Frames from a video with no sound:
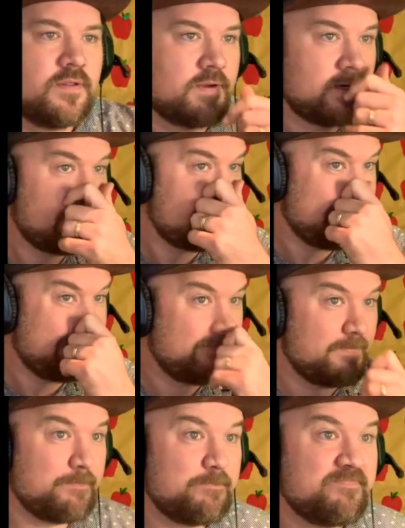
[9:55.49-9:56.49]
they're not
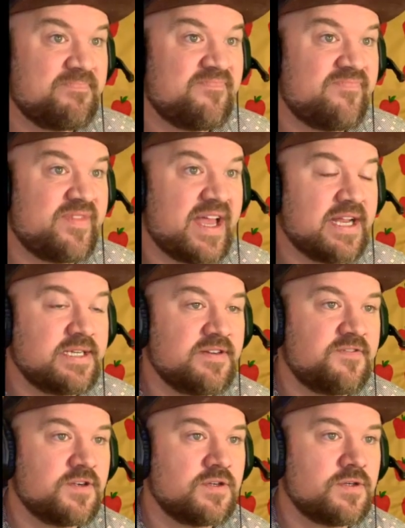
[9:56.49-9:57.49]
that
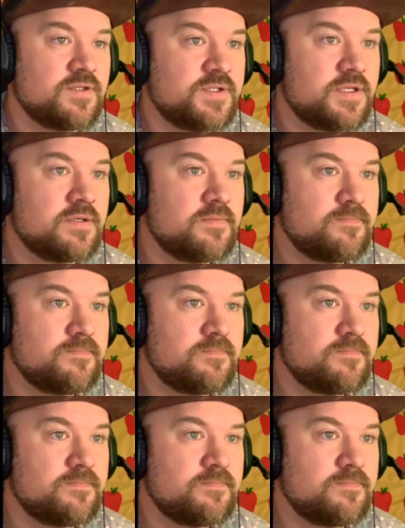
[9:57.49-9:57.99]
difficult.